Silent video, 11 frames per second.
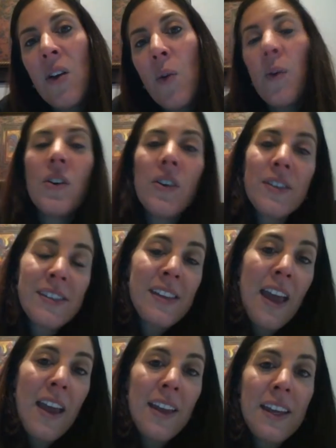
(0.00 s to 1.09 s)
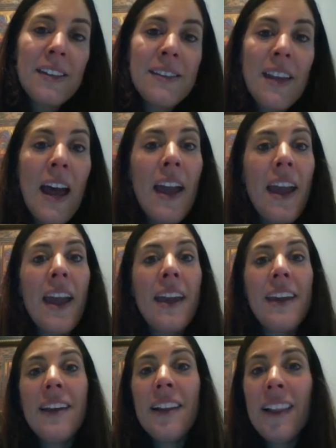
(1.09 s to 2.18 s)
We don't say
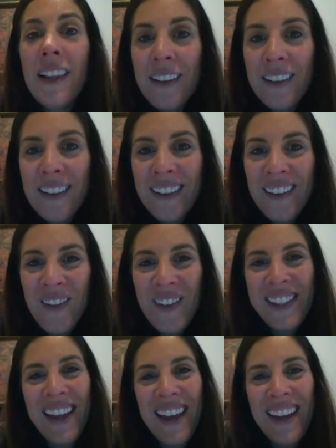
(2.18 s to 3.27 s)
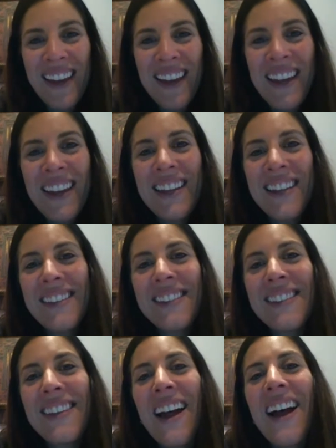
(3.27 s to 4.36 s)
Israel, we say
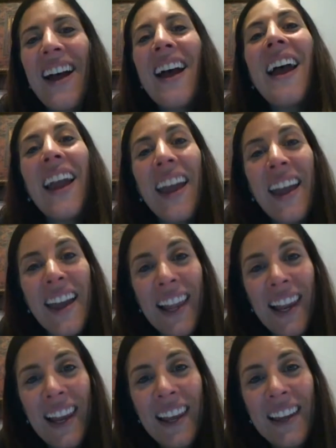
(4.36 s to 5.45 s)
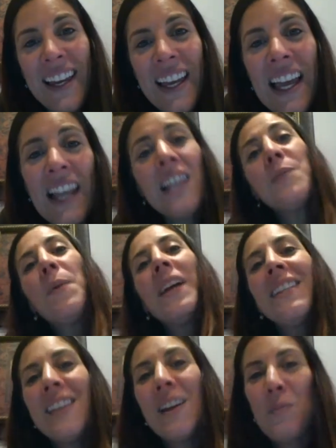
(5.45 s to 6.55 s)
Israel. Let's
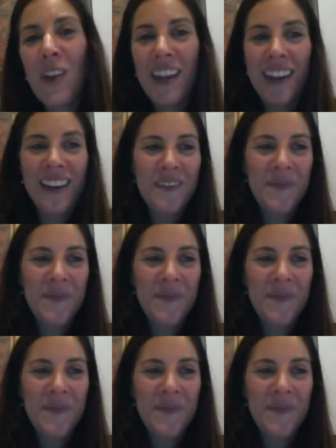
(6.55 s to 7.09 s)
practice some reading.